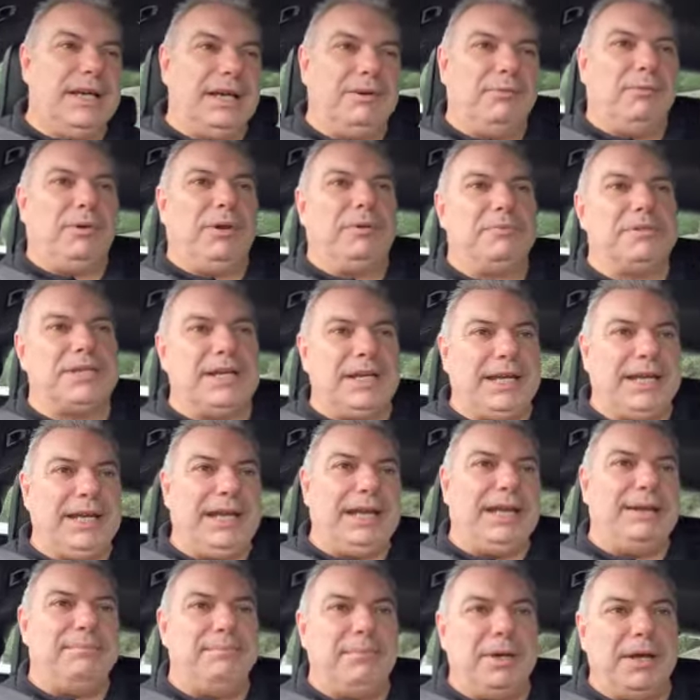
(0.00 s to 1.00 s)
while I was at a
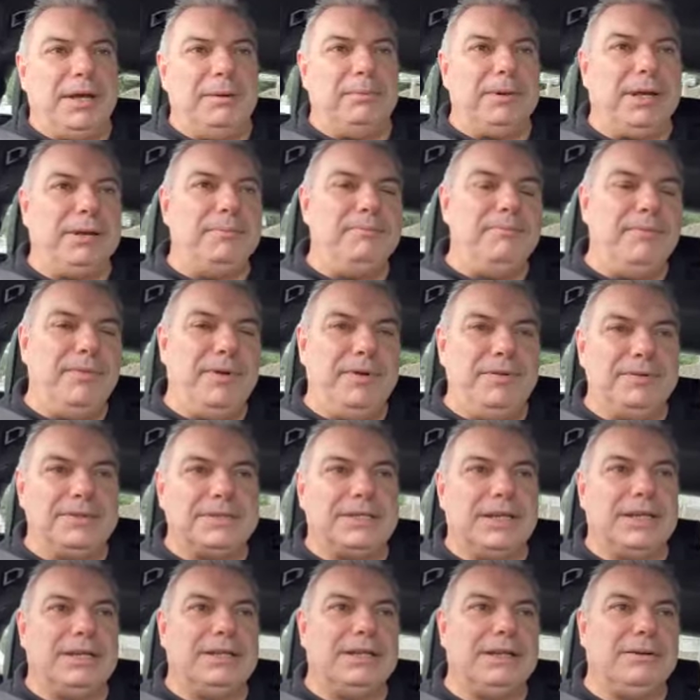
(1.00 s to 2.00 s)
gig in Birmingham,
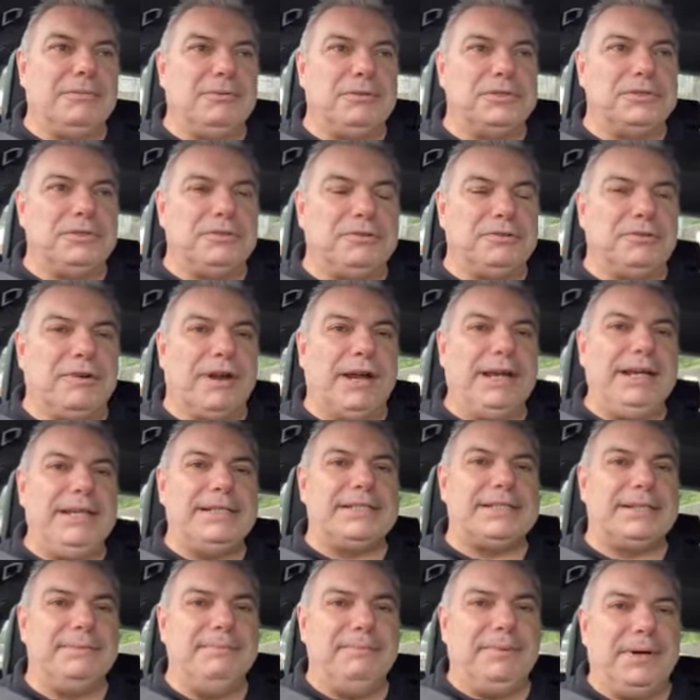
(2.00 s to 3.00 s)
so that wasn't
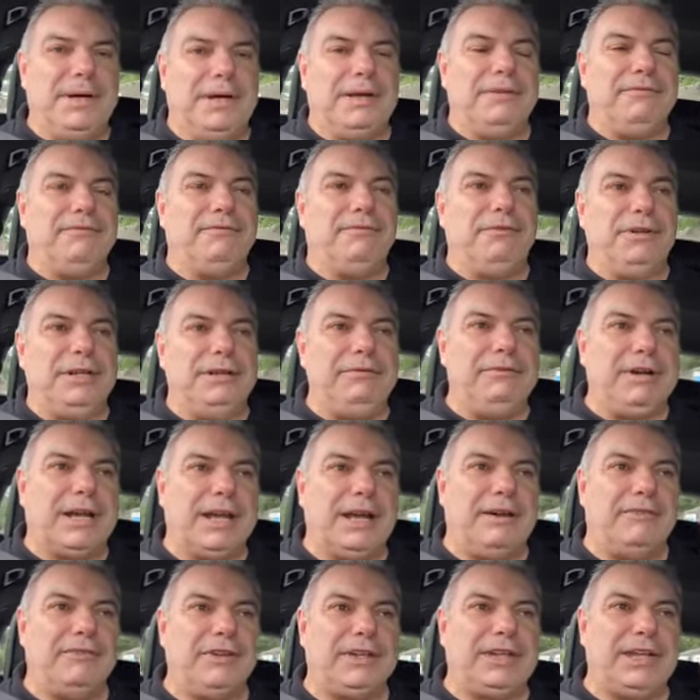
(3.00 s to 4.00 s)
great, but fully
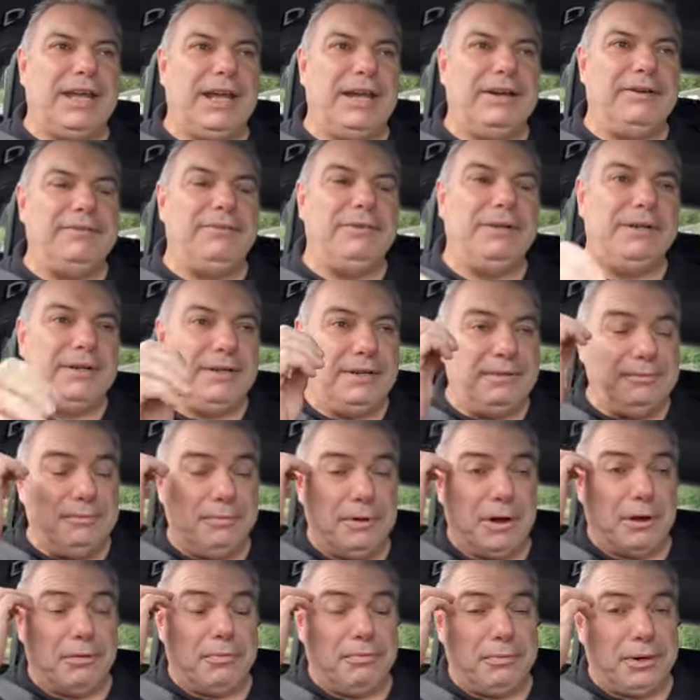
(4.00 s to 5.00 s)
recovered now,
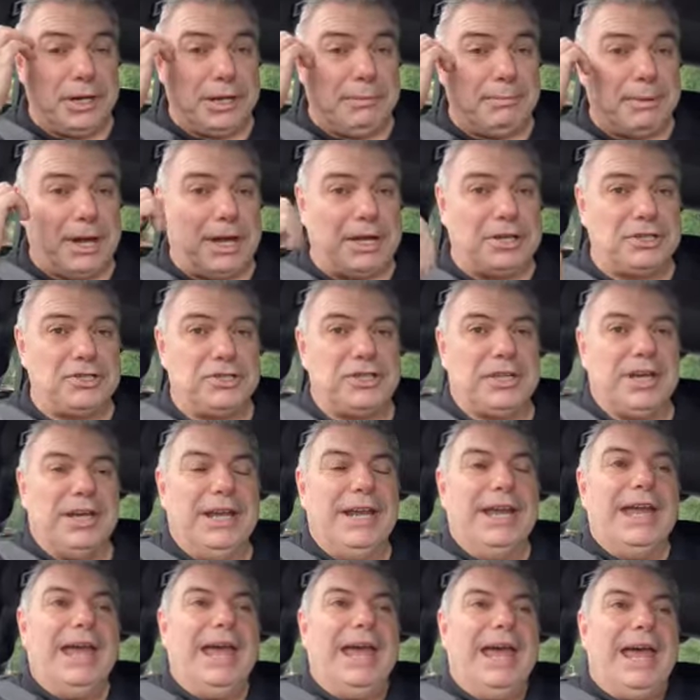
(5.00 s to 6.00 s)
well, pretty much,
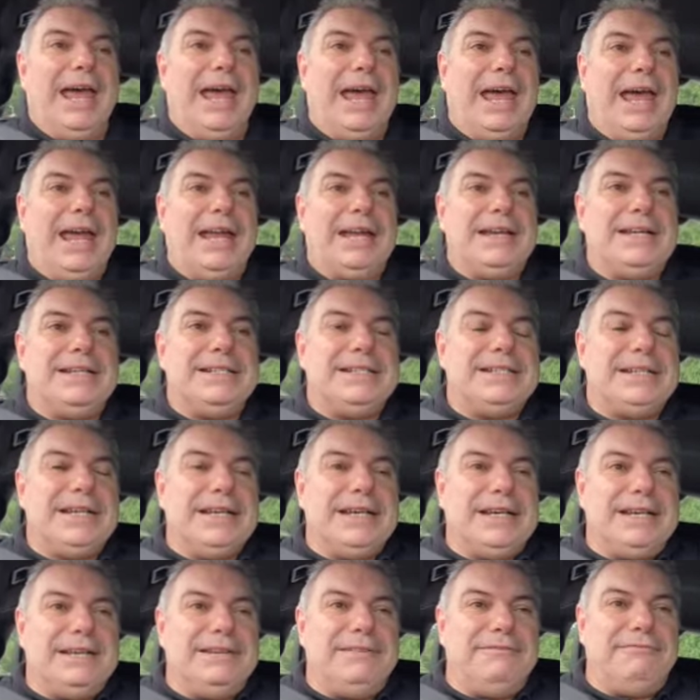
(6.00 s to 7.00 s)
and
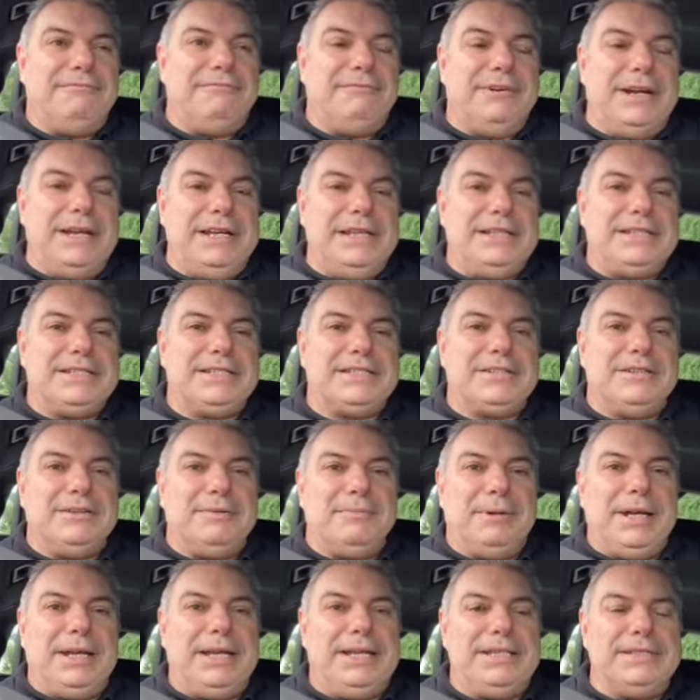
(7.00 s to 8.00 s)
ready to
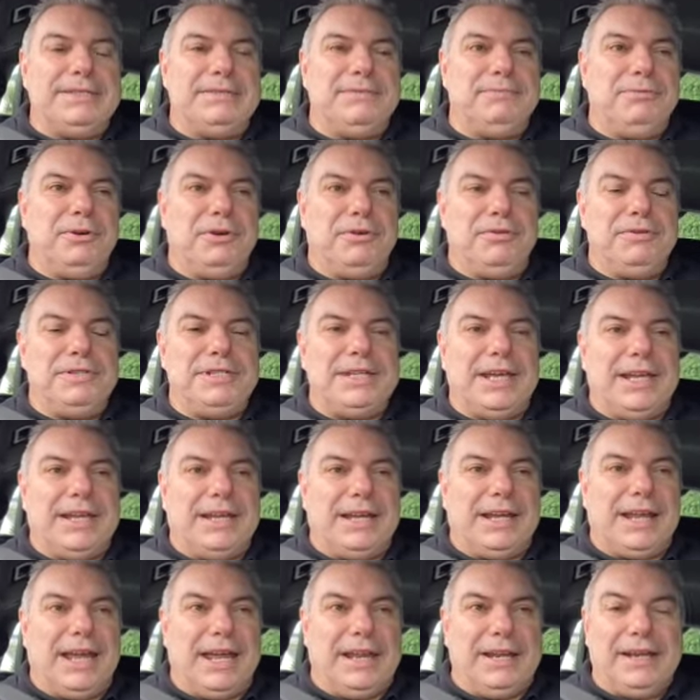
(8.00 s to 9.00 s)
start making some
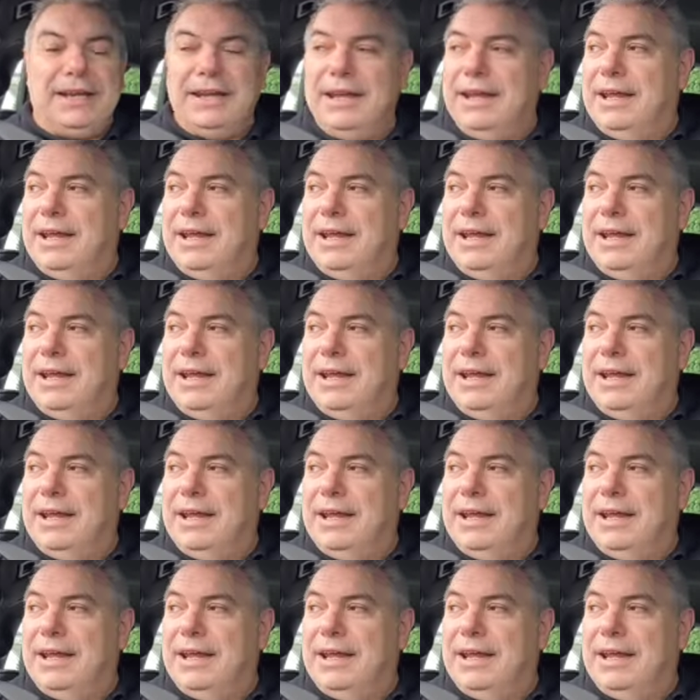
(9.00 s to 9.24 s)
content again.